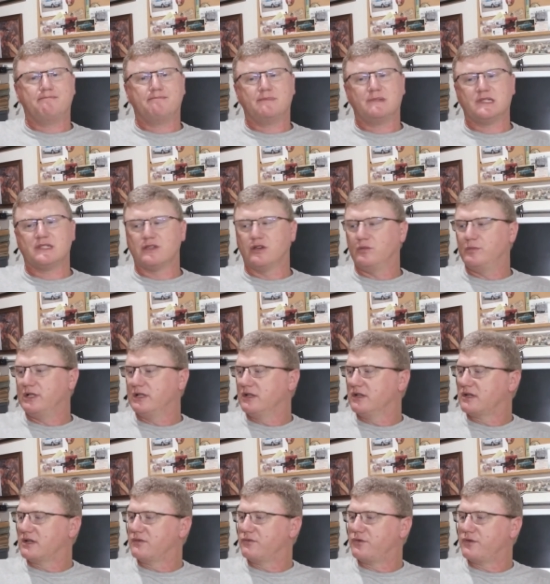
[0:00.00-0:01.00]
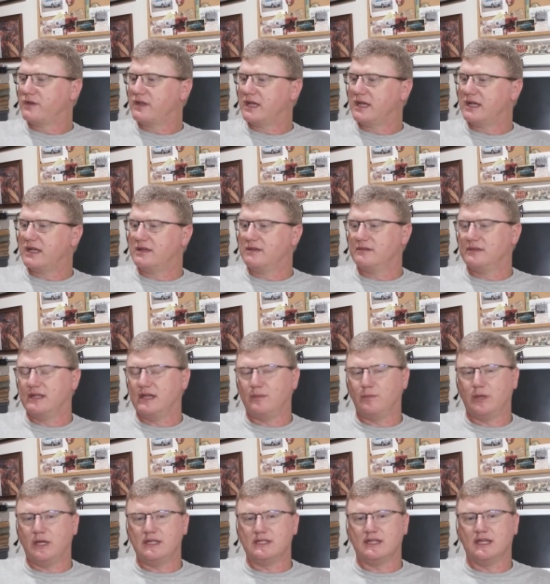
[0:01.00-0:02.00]
So be looking for that. That
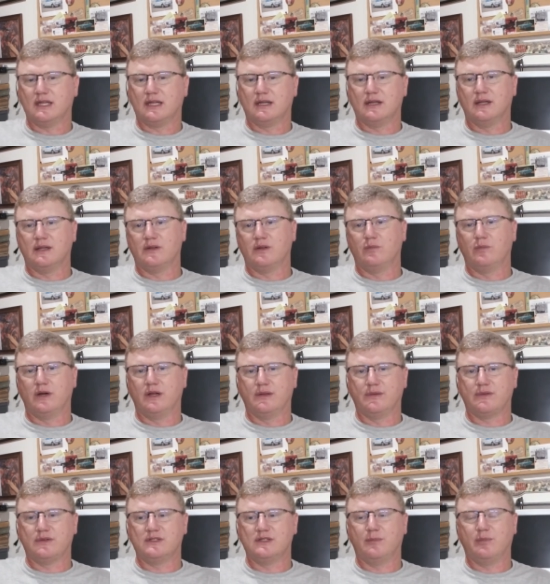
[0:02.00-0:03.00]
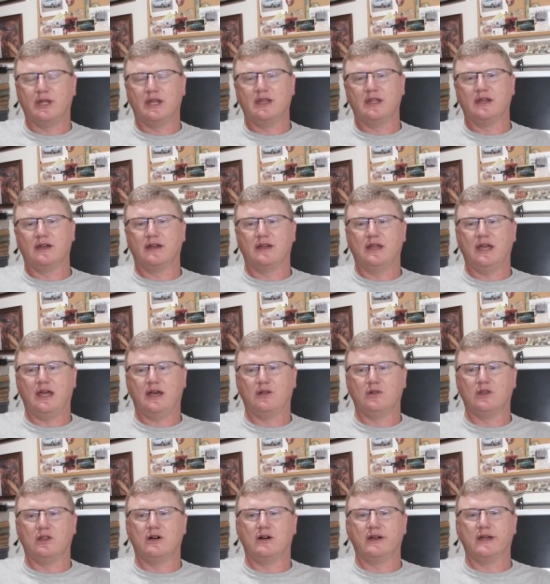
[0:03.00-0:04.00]
might take another month depending on how
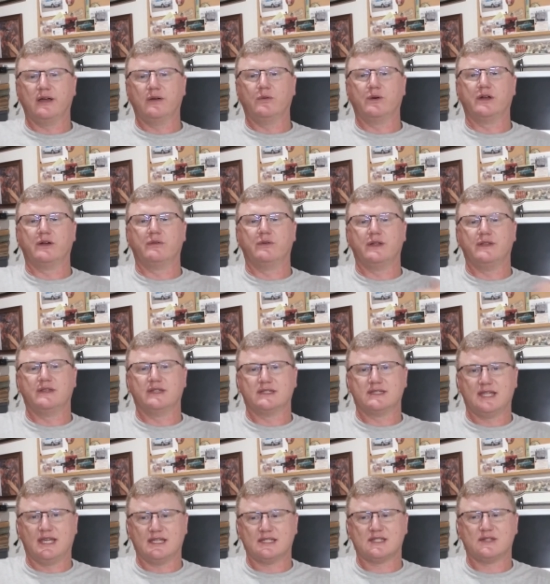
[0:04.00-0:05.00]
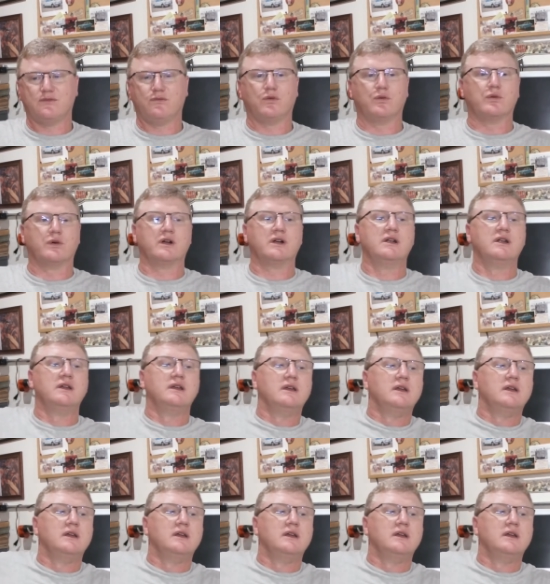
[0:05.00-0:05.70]
long I want to run the test for.